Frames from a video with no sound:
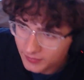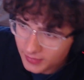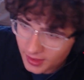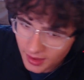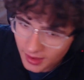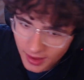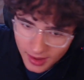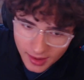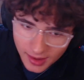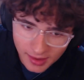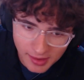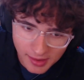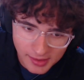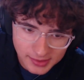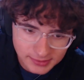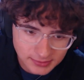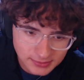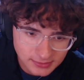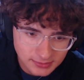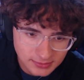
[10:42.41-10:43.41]
Okay. Uh,
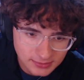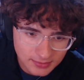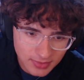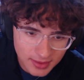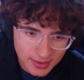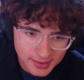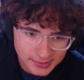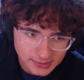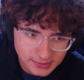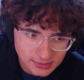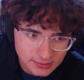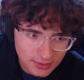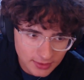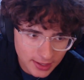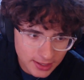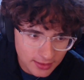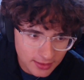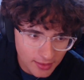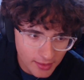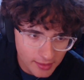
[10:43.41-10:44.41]

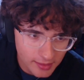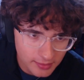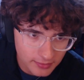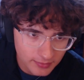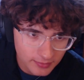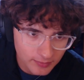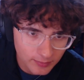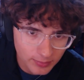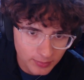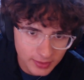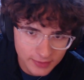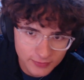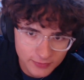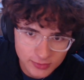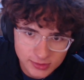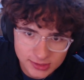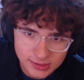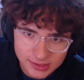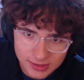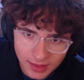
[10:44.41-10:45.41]
right? Sure. But if
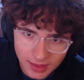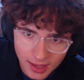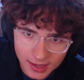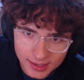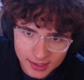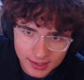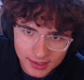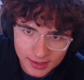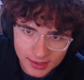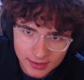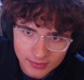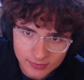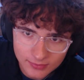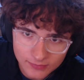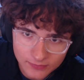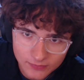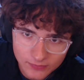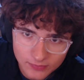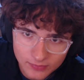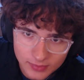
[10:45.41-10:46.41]
you just lock
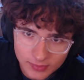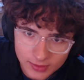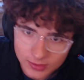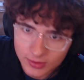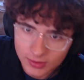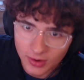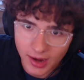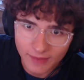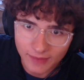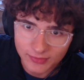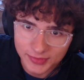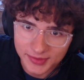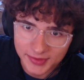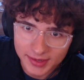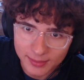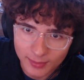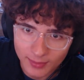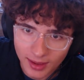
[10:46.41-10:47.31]
in, you don't have to think